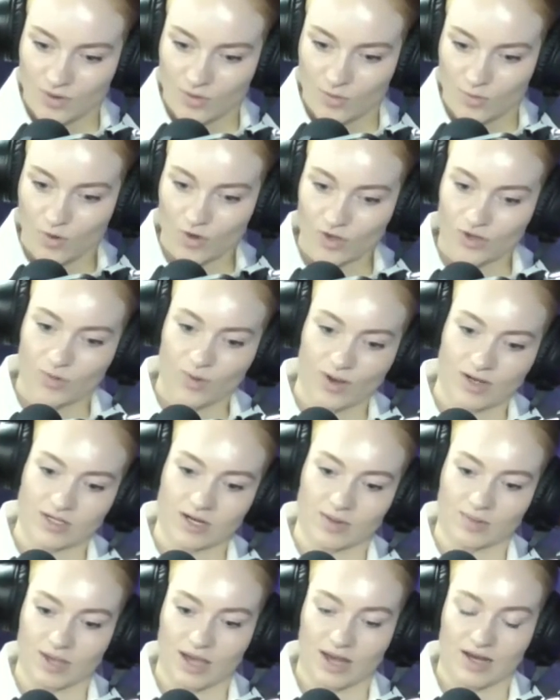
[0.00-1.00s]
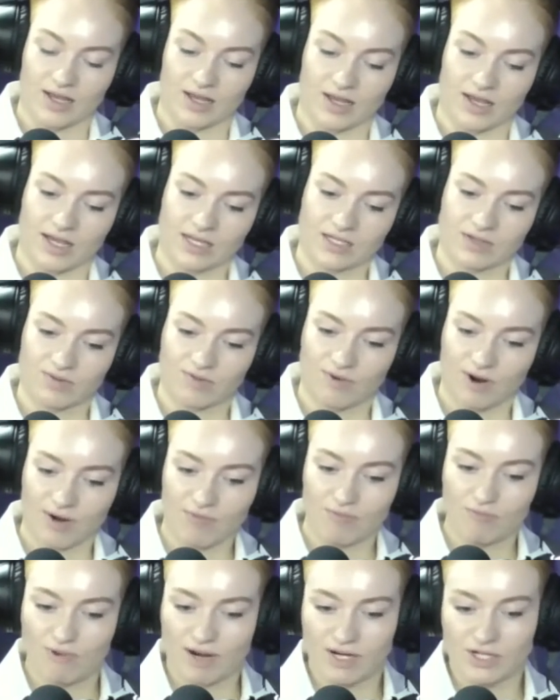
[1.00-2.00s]
what you end up getting is a very
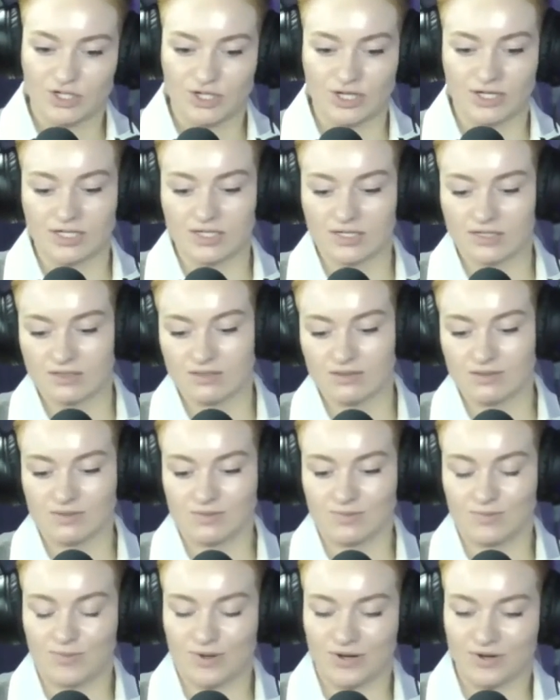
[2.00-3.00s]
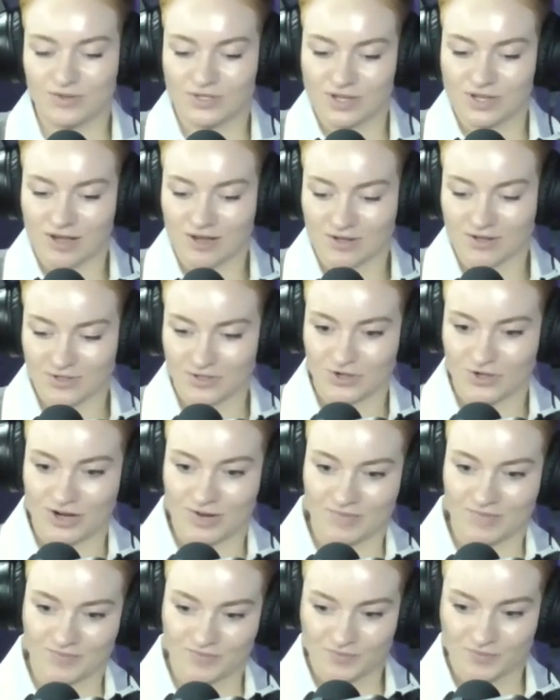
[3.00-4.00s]
rigid bit of
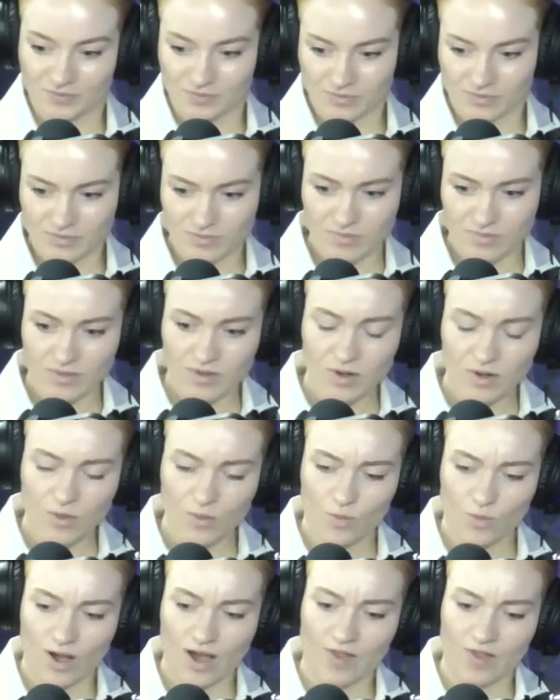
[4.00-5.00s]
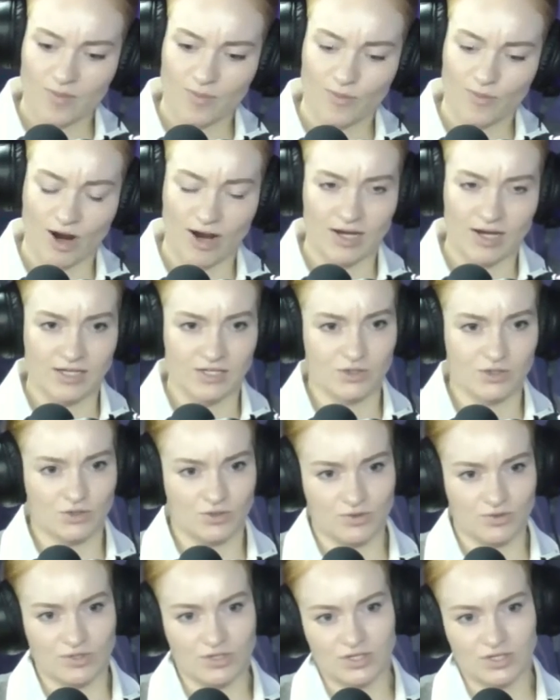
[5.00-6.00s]
circuitry where the brain is sort
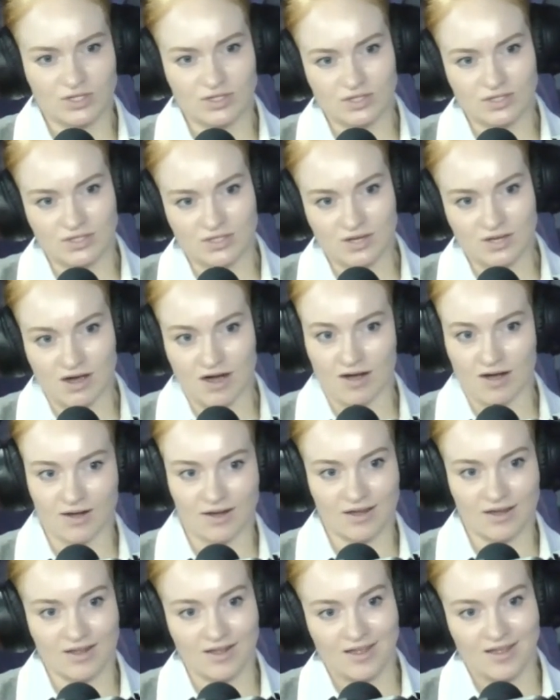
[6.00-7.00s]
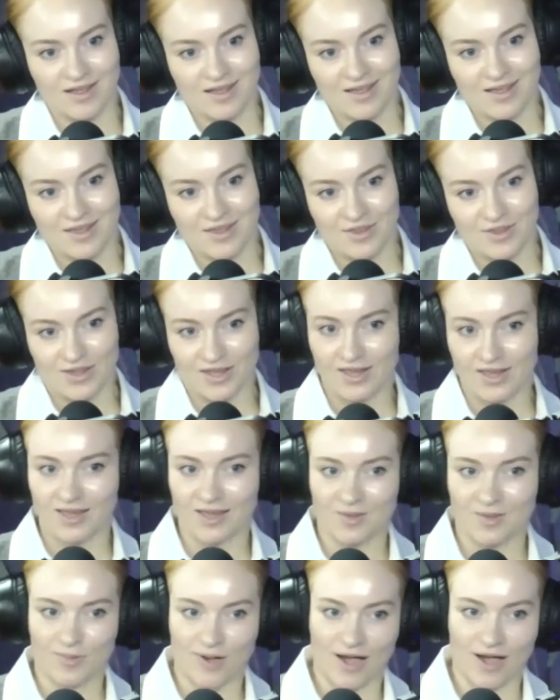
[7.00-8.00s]
of stuck
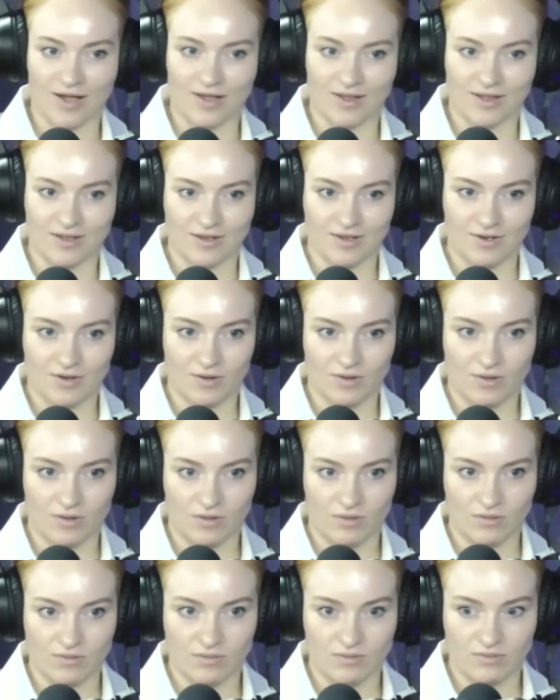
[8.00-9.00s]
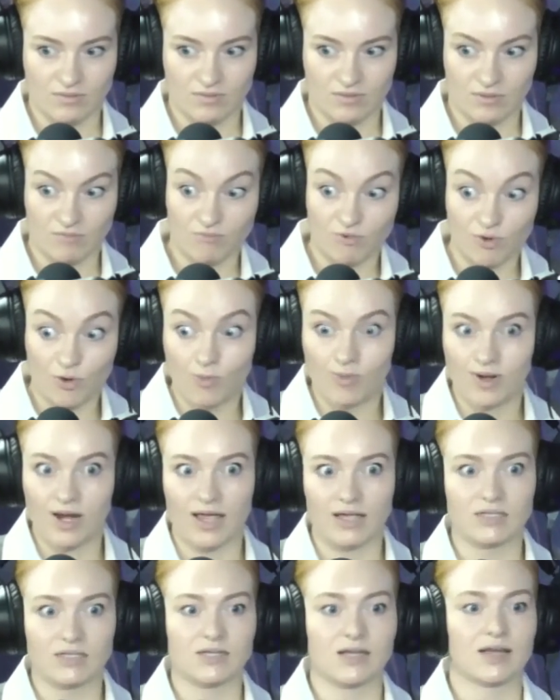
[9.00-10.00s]
thinking about,
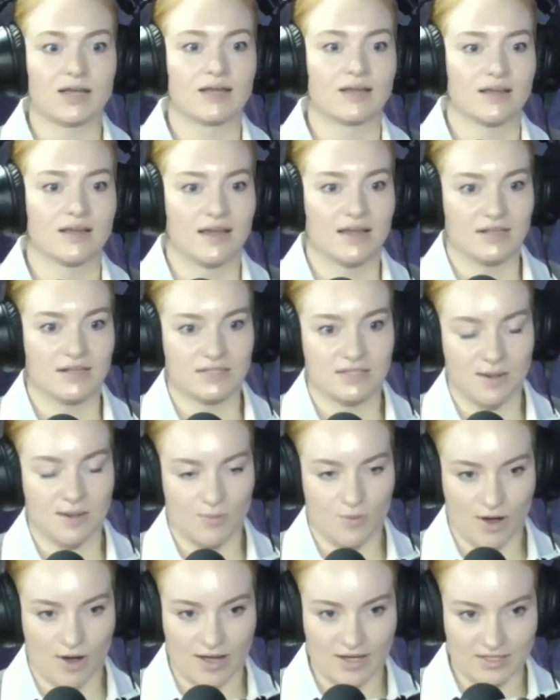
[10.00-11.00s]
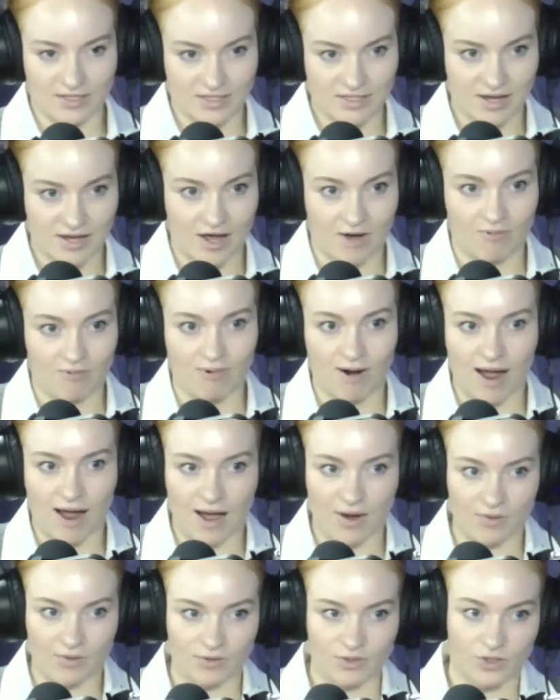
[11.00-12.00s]
ruminating in some ways
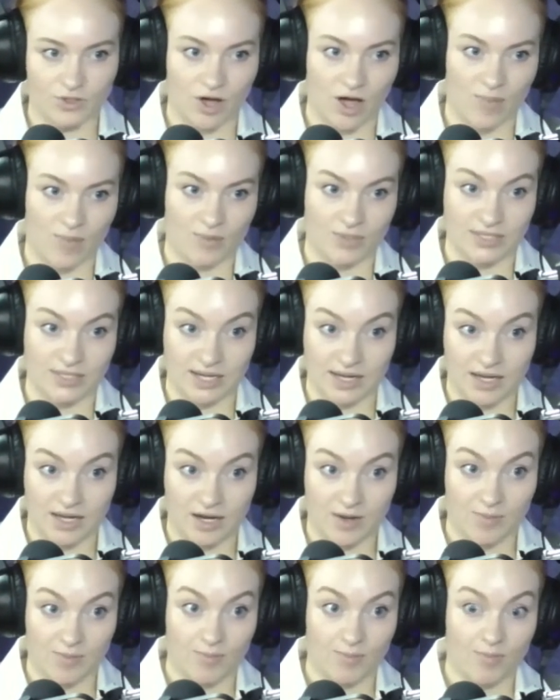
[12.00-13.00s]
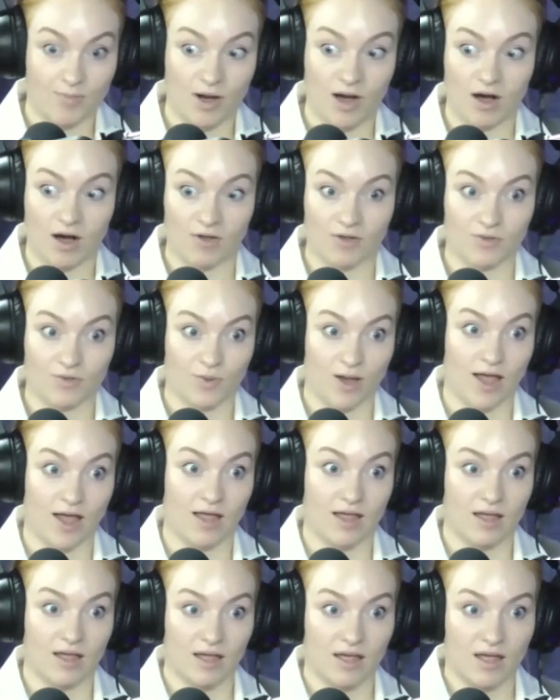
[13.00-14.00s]
around a particular pathway,
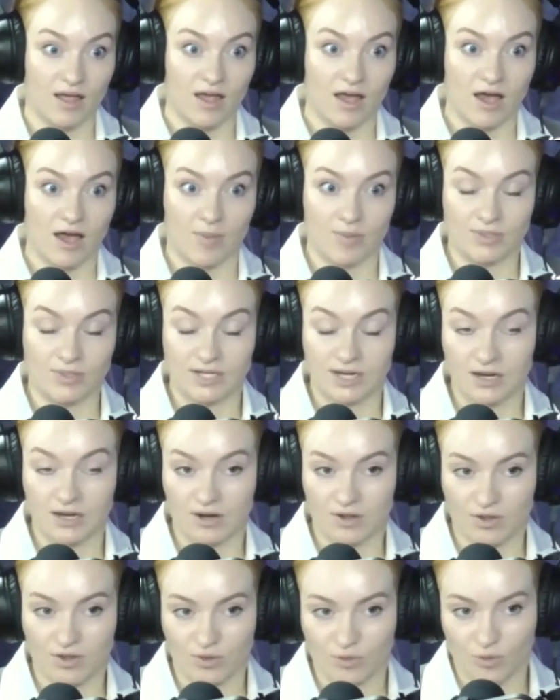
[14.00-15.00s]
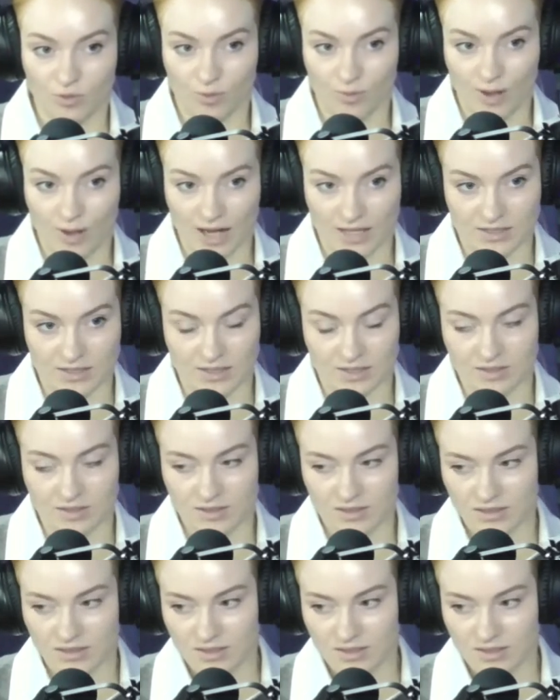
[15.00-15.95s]
a particular thought pattern.